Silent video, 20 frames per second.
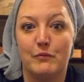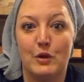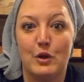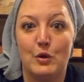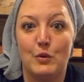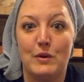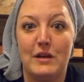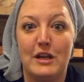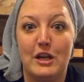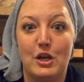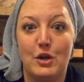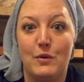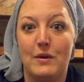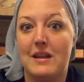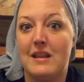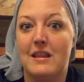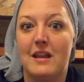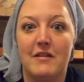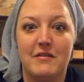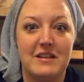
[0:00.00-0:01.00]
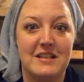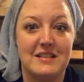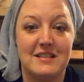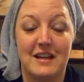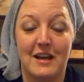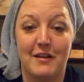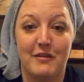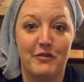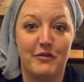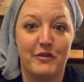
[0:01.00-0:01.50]
ooey gooey lovey
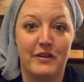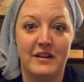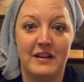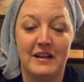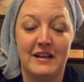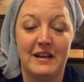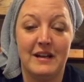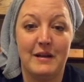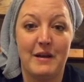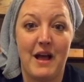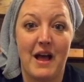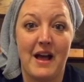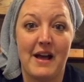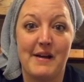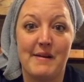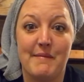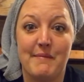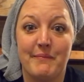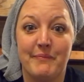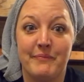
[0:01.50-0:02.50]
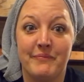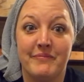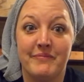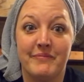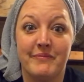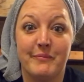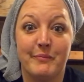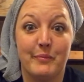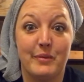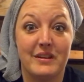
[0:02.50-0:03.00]
stuff. Um,
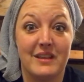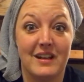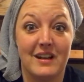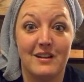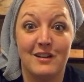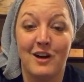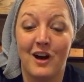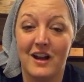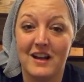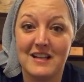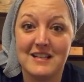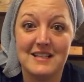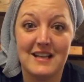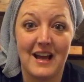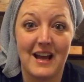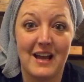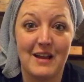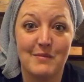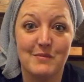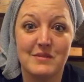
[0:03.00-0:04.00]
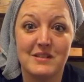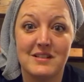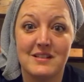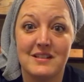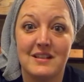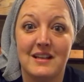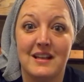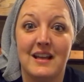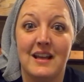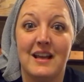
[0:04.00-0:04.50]
but then a lot of times
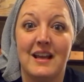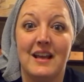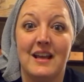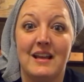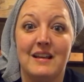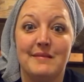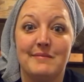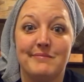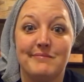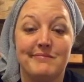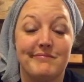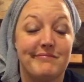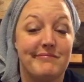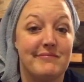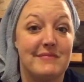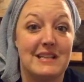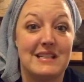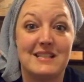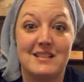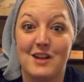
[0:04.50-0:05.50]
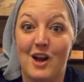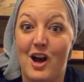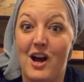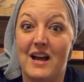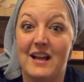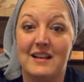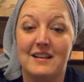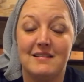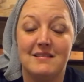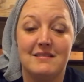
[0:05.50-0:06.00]
it's
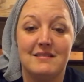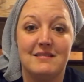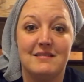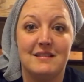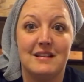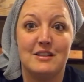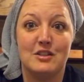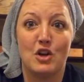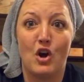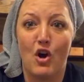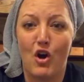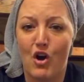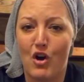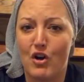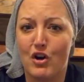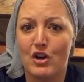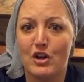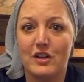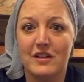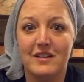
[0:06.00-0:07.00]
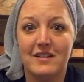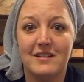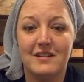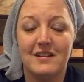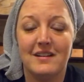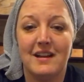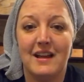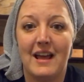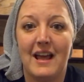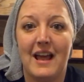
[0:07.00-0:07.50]
not. It's hard
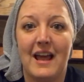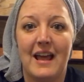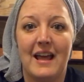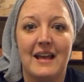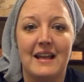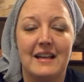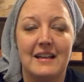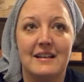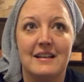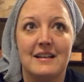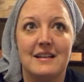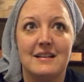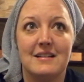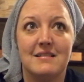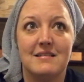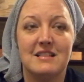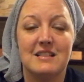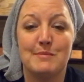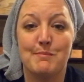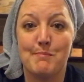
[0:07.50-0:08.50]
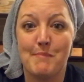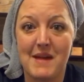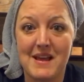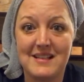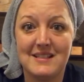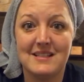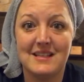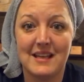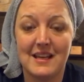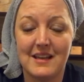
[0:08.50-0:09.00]
and it's
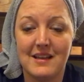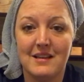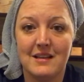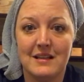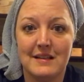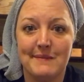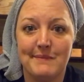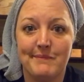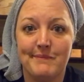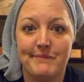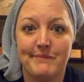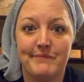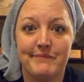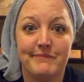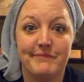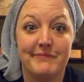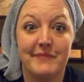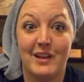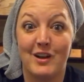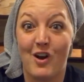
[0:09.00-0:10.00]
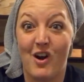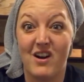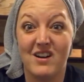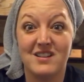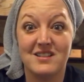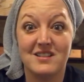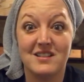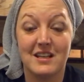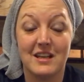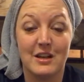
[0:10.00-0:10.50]
messy and
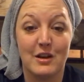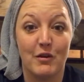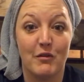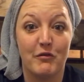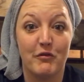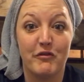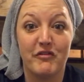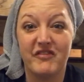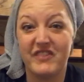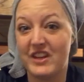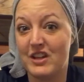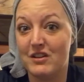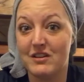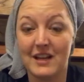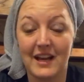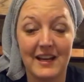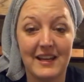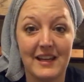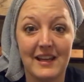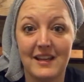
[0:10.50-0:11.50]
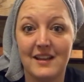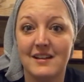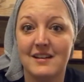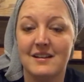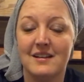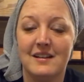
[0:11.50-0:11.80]
honestly you don't feel like it.